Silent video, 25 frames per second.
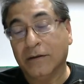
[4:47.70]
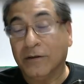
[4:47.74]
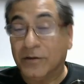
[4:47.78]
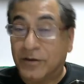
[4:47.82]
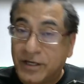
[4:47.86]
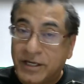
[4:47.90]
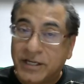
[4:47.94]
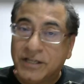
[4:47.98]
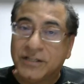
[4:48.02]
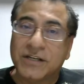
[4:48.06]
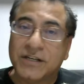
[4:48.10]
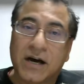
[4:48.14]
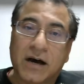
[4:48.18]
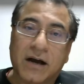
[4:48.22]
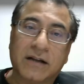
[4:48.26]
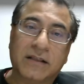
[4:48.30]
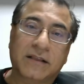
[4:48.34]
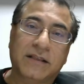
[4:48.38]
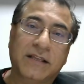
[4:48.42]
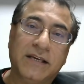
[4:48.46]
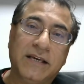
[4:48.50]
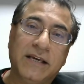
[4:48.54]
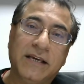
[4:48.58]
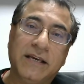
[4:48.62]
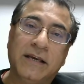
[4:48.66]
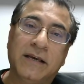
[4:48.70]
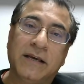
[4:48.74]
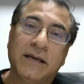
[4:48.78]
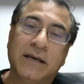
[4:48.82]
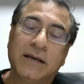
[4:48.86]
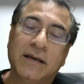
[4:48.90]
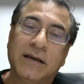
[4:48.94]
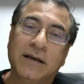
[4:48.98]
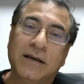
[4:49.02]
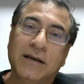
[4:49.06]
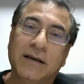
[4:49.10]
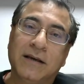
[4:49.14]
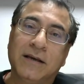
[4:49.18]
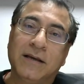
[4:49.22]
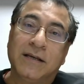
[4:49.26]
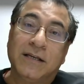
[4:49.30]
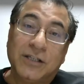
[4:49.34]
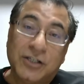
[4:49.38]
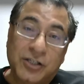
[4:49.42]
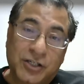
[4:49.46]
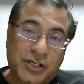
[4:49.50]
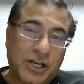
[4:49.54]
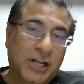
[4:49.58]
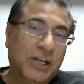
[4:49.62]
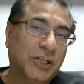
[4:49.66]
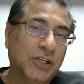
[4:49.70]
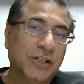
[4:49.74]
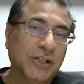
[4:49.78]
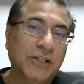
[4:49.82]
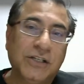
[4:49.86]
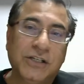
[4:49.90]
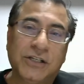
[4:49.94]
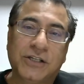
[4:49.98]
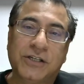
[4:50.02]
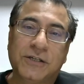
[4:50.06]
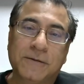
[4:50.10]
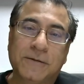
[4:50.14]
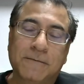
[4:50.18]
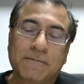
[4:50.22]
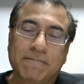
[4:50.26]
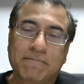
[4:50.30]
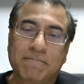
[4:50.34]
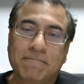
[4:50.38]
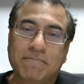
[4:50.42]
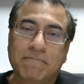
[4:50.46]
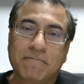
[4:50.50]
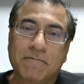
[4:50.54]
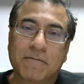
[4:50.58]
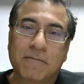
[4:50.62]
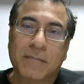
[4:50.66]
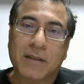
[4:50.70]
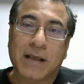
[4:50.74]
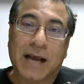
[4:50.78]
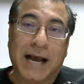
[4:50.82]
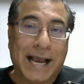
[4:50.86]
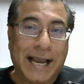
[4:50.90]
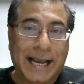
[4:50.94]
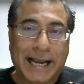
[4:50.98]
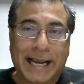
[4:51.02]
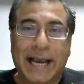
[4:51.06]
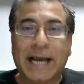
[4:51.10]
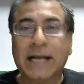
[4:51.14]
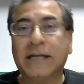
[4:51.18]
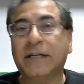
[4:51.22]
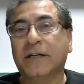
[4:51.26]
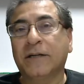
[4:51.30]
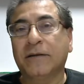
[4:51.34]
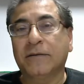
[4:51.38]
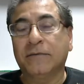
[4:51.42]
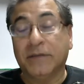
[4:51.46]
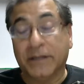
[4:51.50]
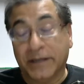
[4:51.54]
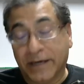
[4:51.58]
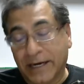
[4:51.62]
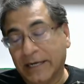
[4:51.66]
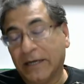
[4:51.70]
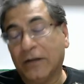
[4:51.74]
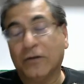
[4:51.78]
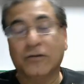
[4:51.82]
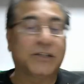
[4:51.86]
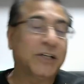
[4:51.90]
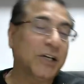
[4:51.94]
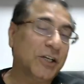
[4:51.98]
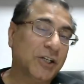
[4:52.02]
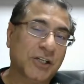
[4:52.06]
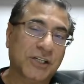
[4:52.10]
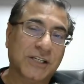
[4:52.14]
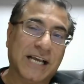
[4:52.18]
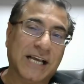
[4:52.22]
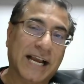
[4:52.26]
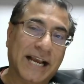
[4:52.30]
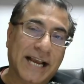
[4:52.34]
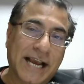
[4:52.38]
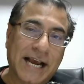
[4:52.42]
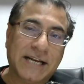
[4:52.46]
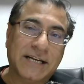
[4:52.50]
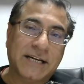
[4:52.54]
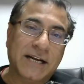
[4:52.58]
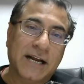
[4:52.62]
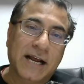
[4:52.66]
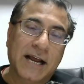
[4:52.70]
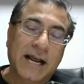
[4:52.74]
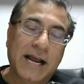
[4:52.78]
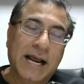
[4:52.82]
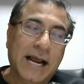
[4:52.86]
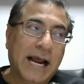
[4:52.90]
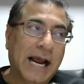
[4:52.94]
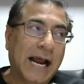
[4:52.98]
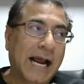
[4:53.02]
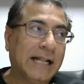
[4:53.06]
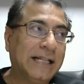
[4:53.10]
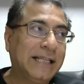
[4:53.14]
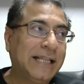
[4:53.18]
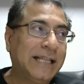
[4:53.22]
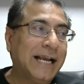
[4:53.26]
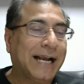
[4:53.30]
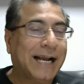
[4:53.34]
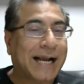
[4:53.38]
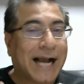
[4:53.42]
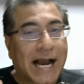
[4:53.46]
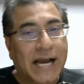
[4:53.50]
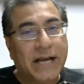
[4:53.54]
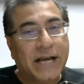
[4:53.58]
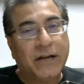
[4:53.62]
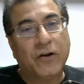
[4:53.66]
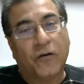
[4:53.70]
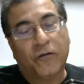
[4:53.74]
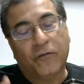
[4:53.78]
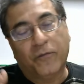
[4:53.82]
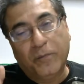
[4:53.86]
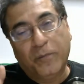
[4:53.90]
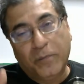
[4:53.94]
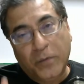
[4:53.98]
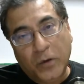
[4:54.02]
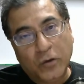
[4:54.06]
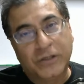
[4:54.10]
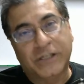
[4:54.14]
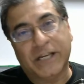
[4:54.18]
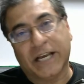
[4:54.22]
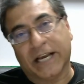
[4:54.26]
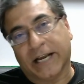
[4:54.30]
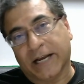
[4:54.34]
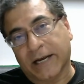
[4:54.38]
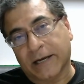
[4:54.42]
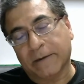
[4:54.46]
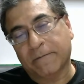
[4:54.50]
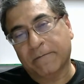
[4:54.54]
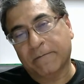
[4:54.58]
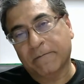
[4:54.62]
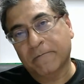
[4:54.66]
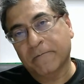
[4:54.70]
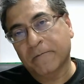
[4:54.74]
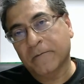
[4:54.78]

"These are the stations I get, the radio stations I get, and the kind of music